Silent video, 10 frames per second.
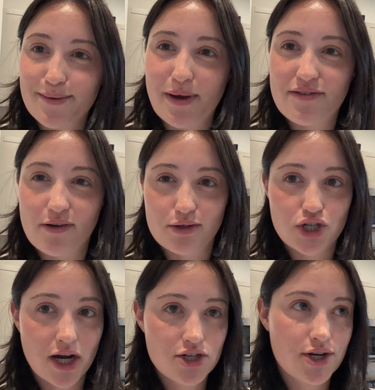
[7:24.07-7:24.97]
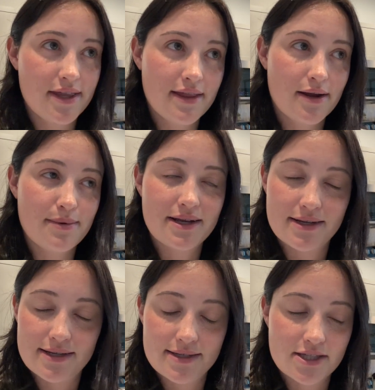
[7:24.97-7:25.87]
my phone charger in there
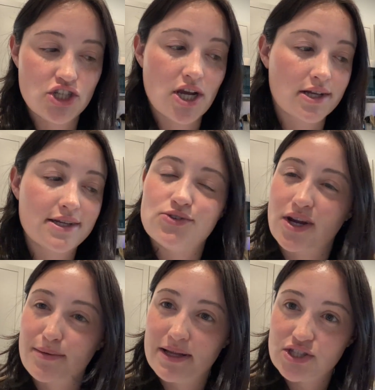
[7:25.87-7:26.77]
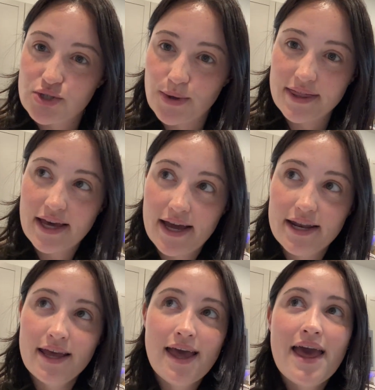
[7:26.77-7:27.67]
because the checklist recommends doing that.
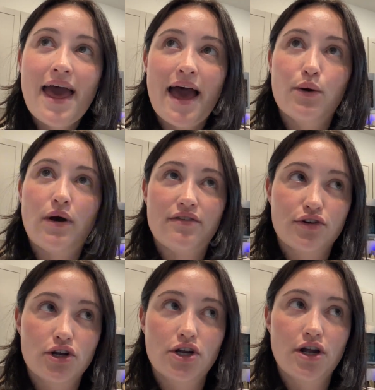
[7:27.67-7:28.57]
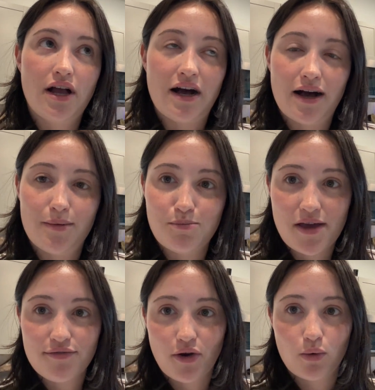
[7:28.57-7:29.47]
However, my
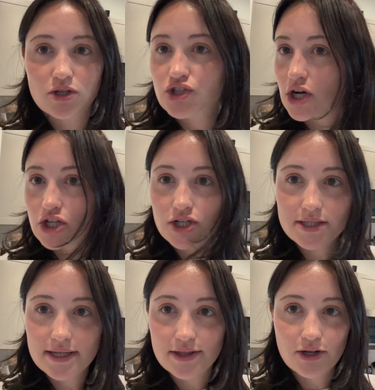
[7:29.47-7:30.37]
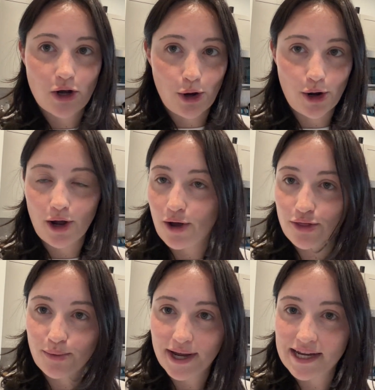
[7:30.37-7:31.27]
phone charges in the car on
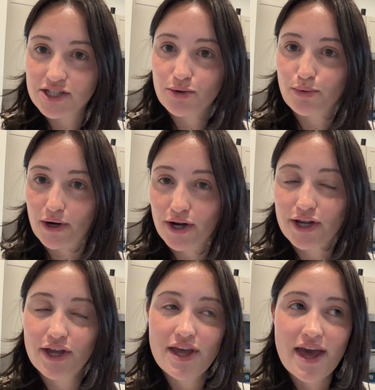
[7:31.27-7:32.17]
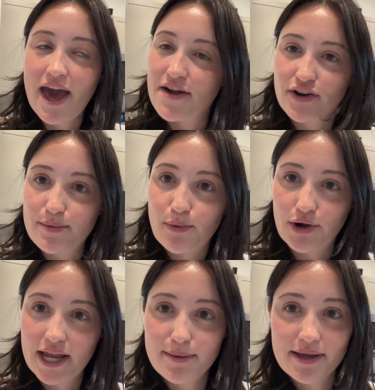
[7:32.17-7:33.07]
the way to work every
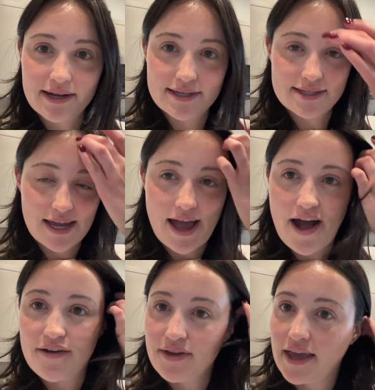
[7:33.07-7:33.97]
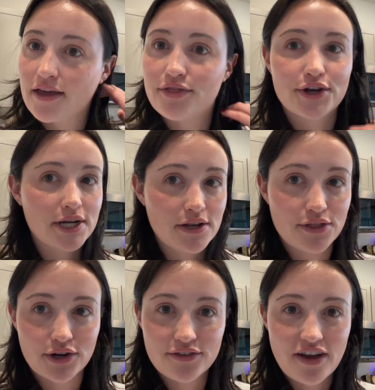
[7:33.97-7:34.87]
morning because I have a 30 to
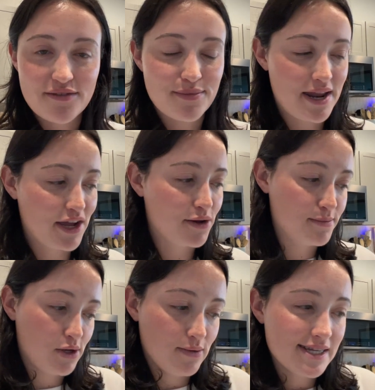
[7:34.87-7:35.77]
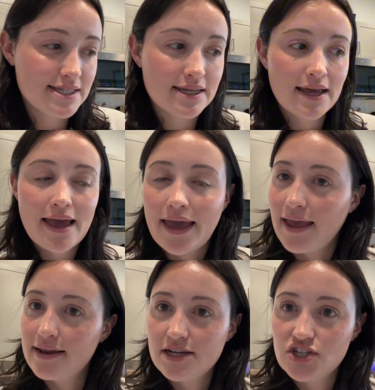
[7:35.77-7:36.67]
35 minute commute,
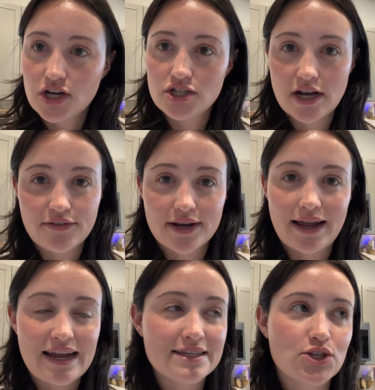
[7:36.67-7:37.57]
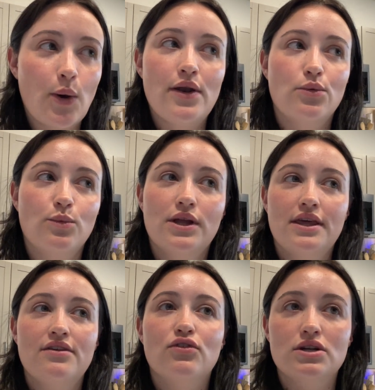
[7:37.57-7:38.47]
and I charge it every night, so I don't
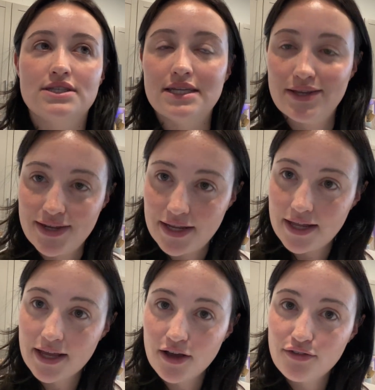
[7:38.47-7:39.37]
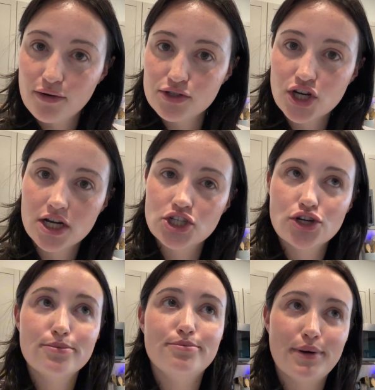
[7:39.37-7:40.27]
really foresee needing a phone
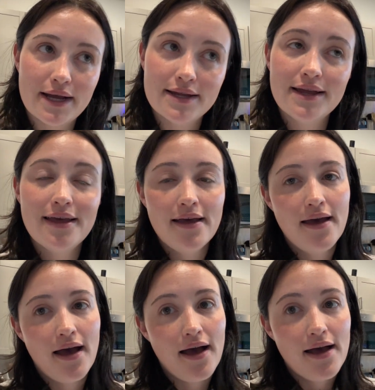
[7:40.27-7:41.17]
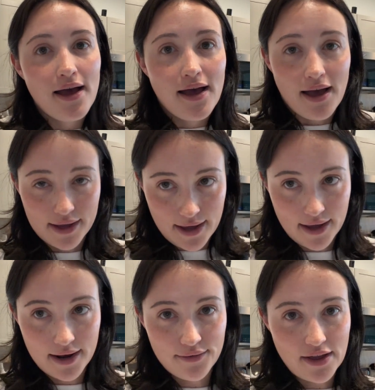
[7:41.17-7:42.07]
charger, but
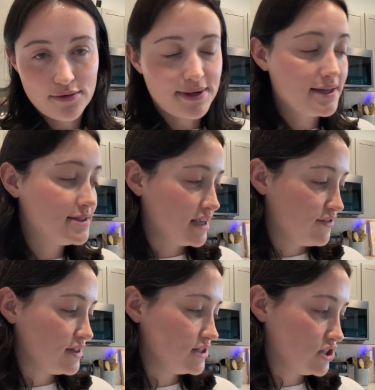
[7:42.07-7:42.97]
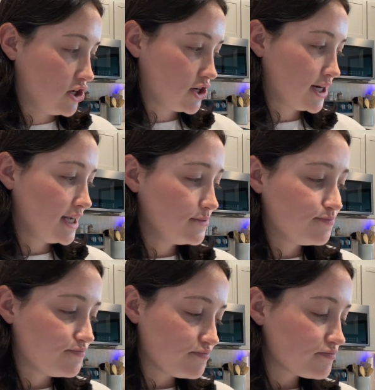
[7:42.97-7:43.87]
again, I'd rather be safe than sorry.
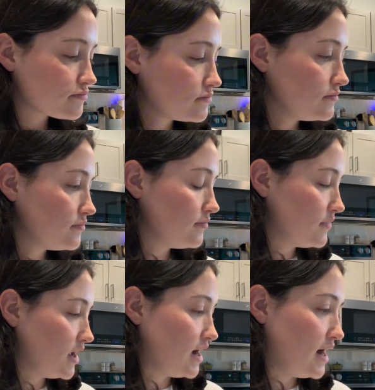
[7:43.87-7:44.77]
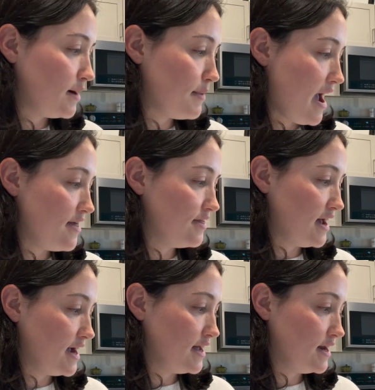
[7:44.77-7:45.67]
And
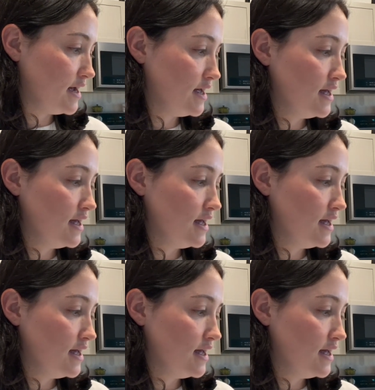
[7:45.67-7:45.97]
then